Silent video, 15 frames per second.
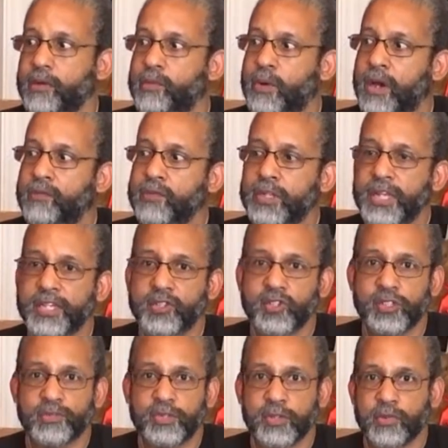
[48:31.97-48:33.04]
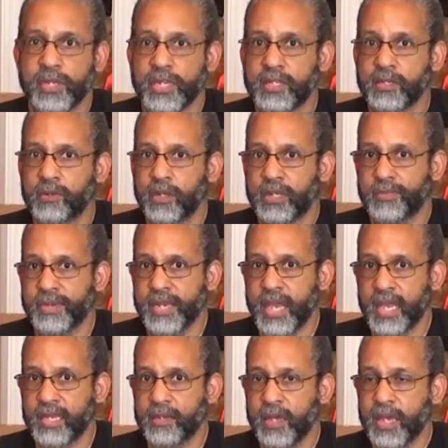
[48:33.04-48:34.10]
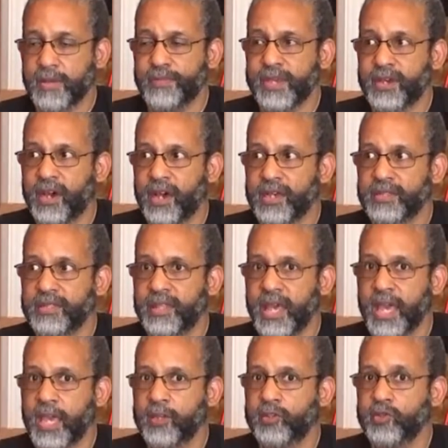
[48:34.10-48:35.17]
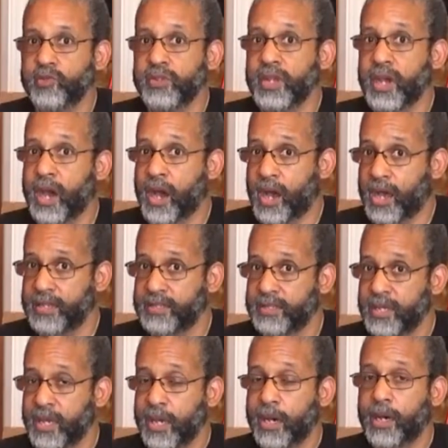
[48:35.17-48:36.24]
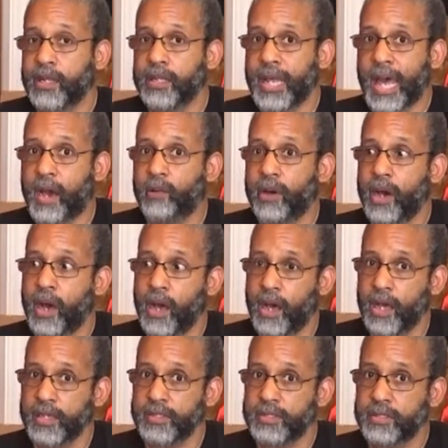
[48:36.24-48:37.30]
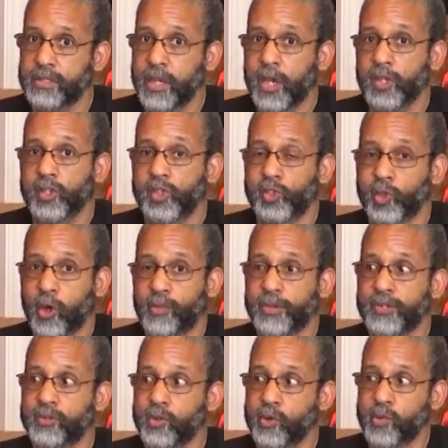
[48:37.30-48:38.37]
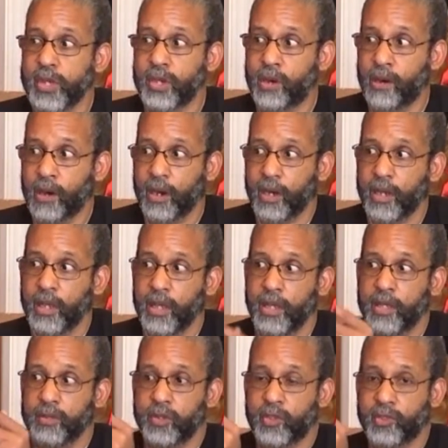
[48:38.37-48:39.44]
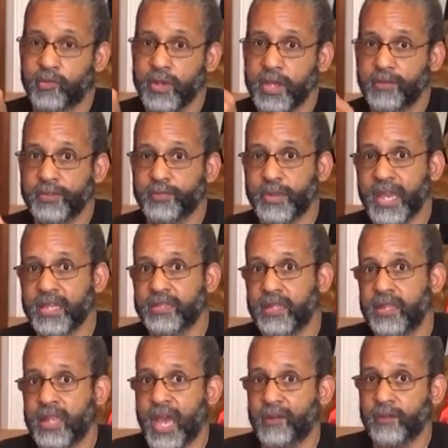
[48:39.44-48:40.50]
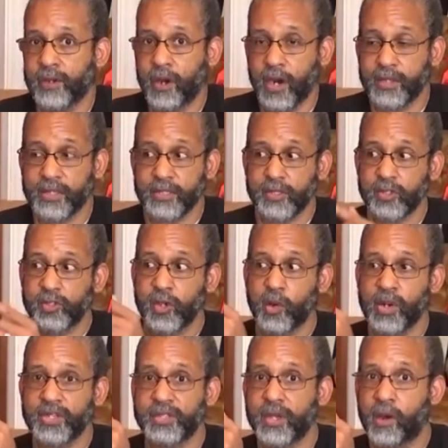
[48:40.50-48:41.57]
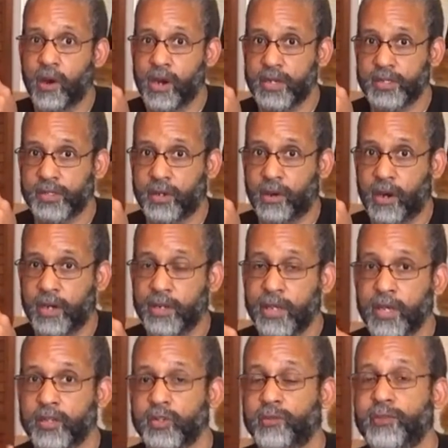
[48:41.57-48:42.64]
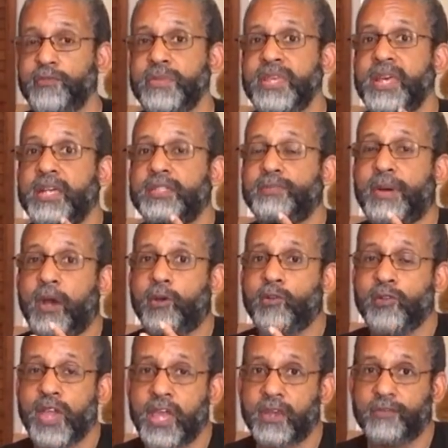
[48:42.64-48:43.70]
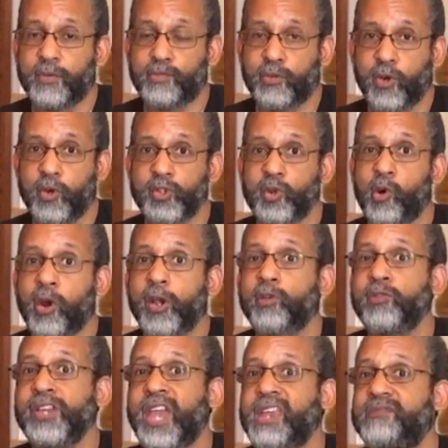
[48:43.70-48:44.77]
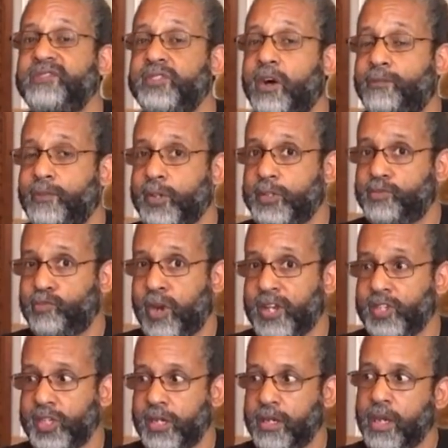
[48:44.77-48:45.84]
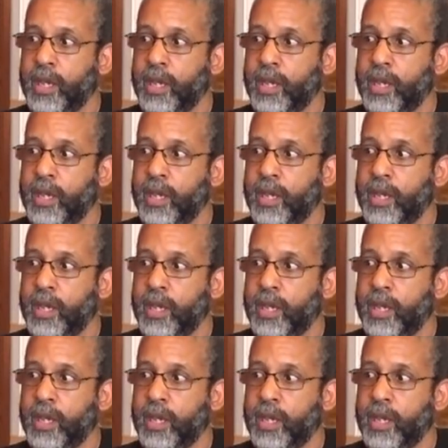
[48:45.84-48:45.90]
What relationships do we need to eliminate? Because they do not allow us to show up as who we are. The three of spades in that regard, this is known as the artist card. So for me, that's about creative approach or creative self-expression.